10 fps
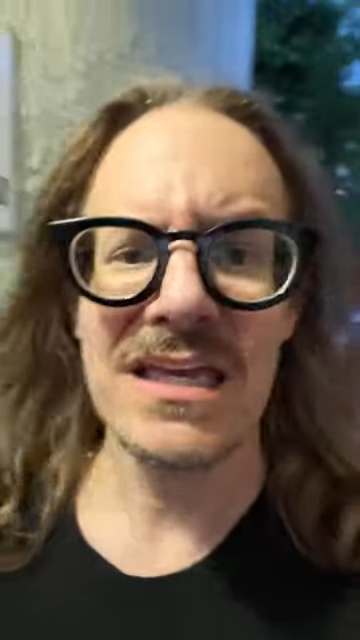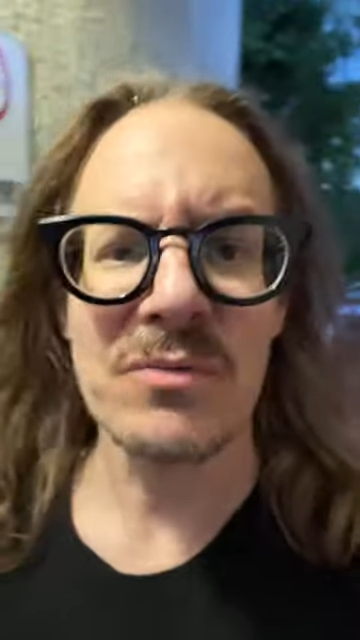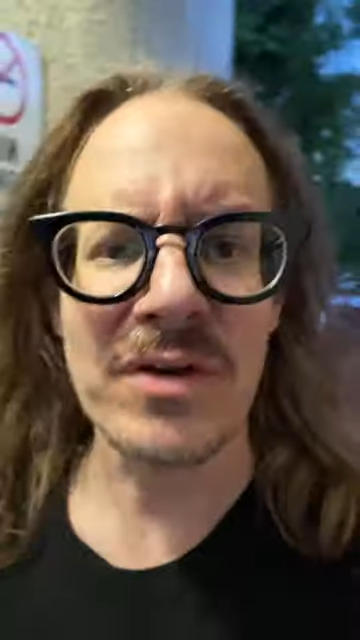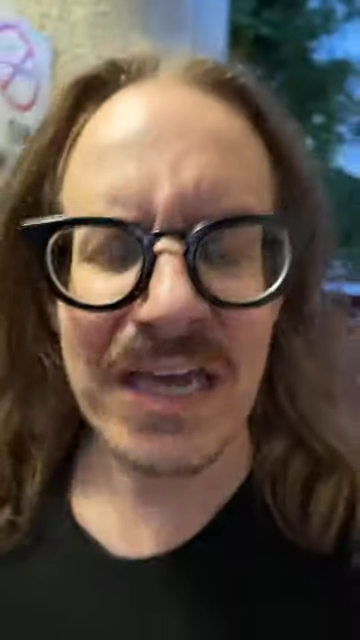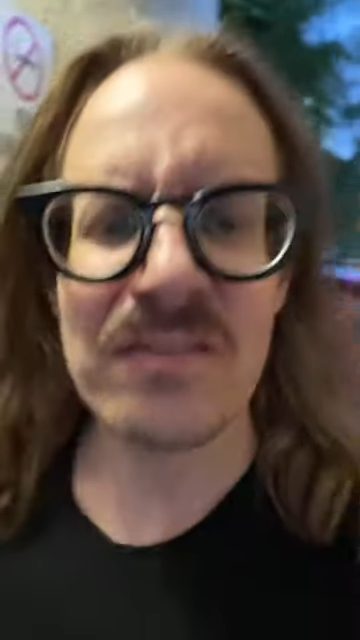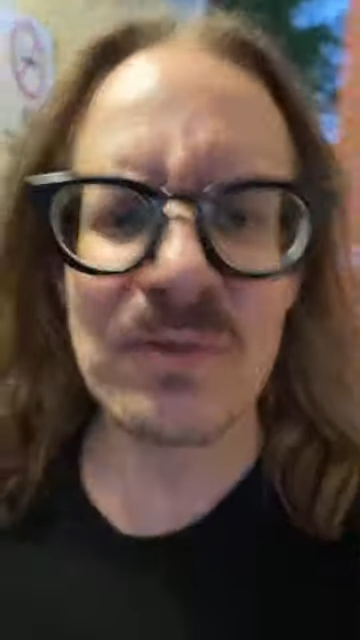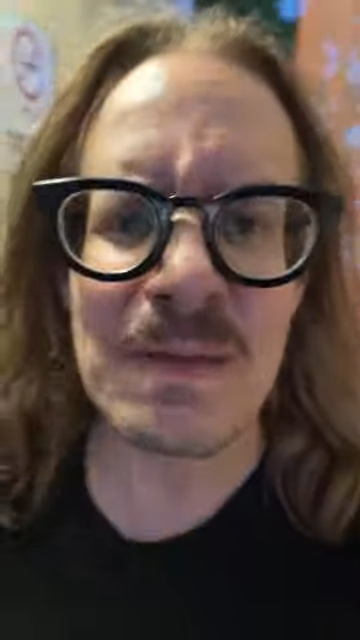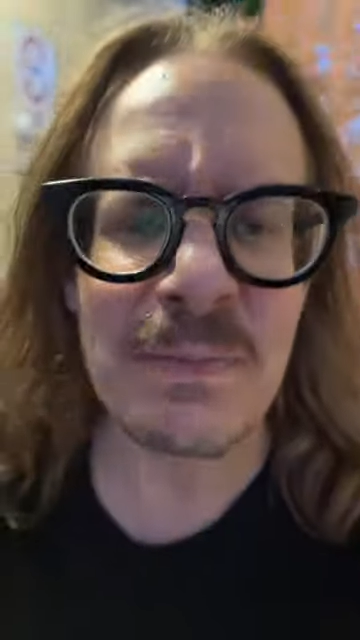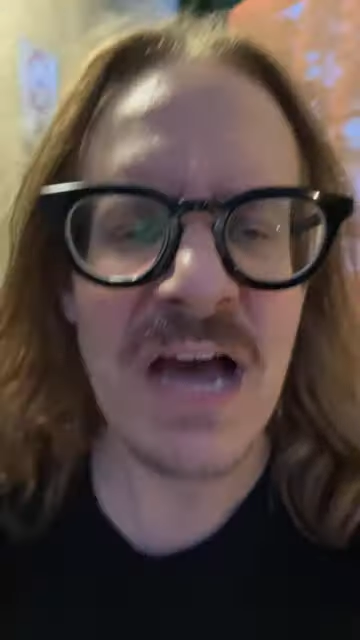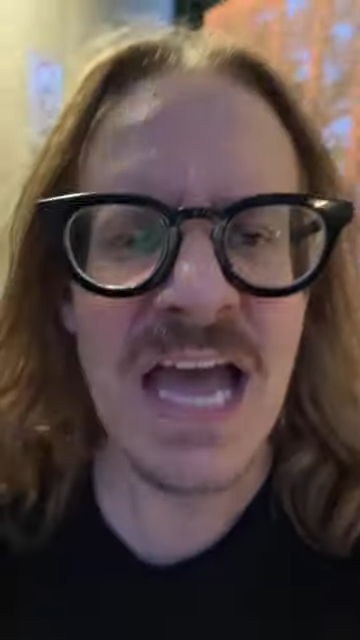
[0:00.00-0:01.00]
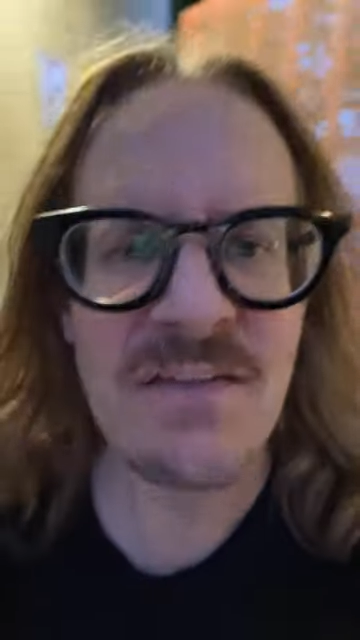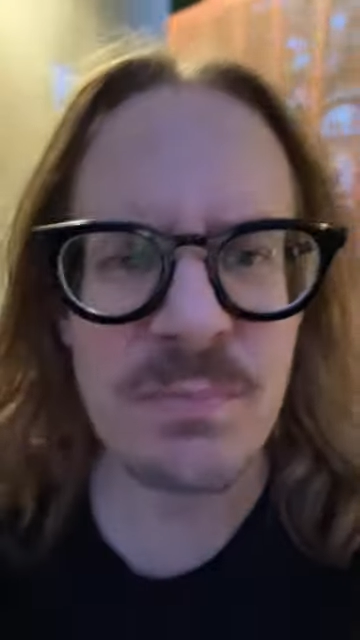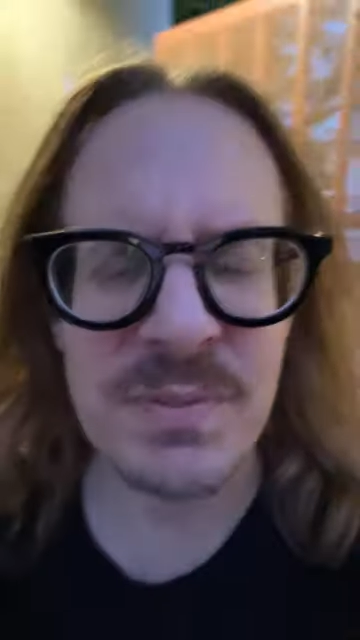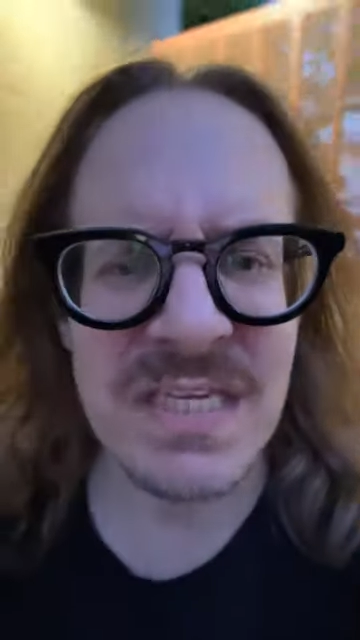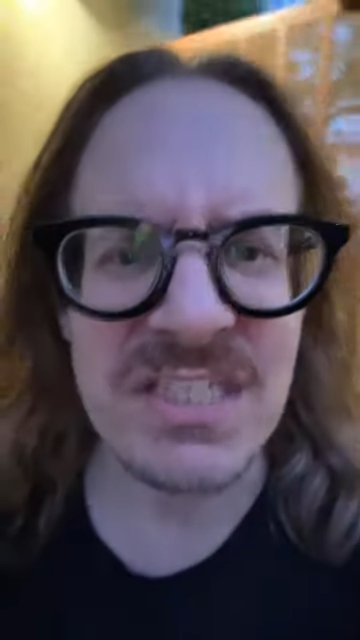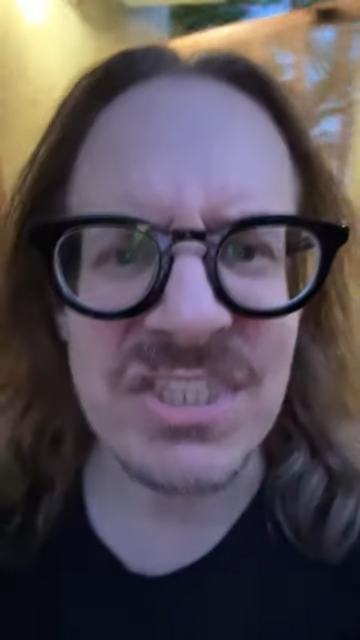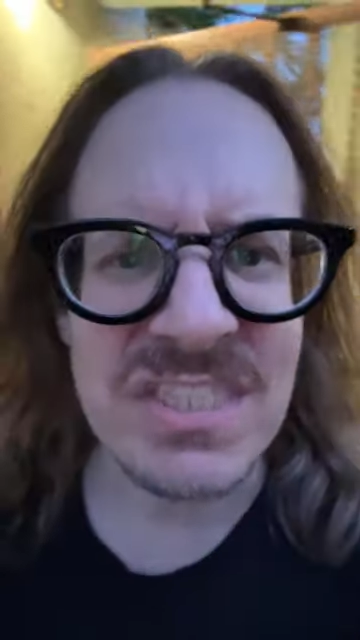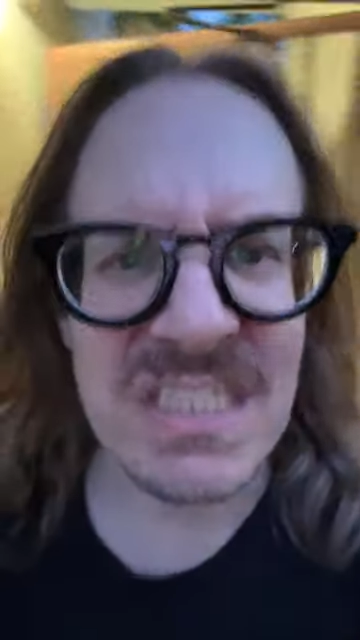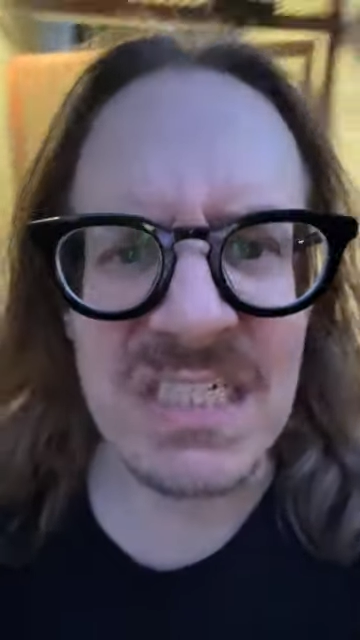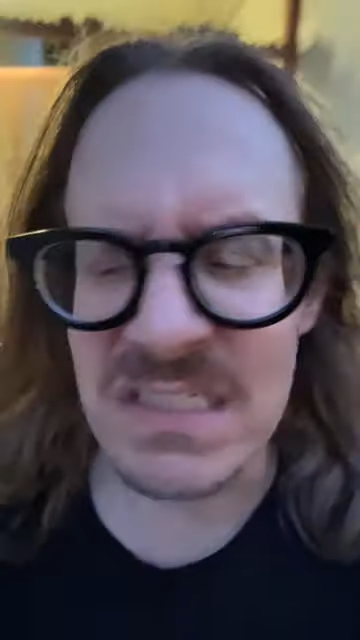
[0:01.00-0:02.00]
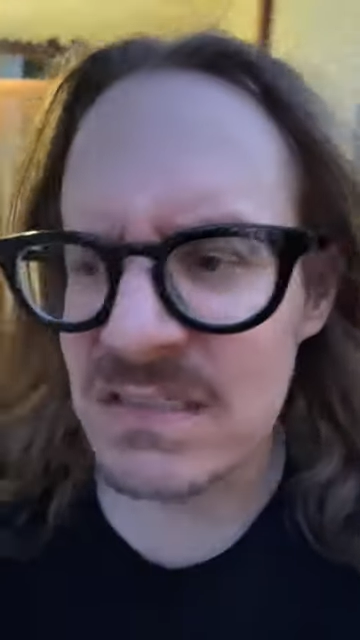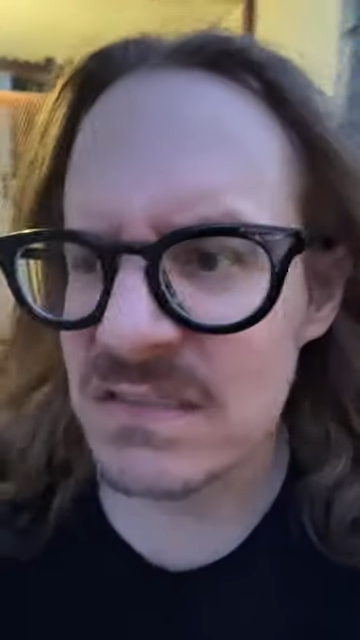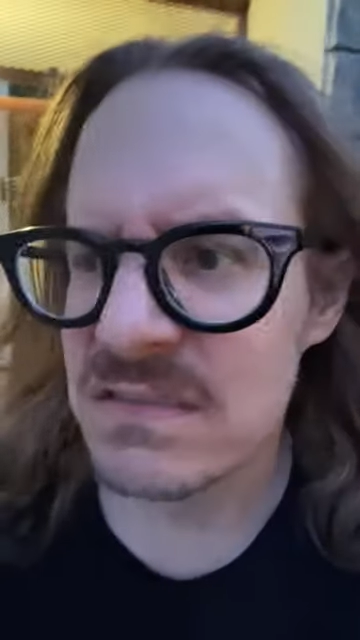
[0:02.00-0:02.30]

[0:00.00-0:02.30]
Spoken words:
Well, guess what, people? I have a PhD.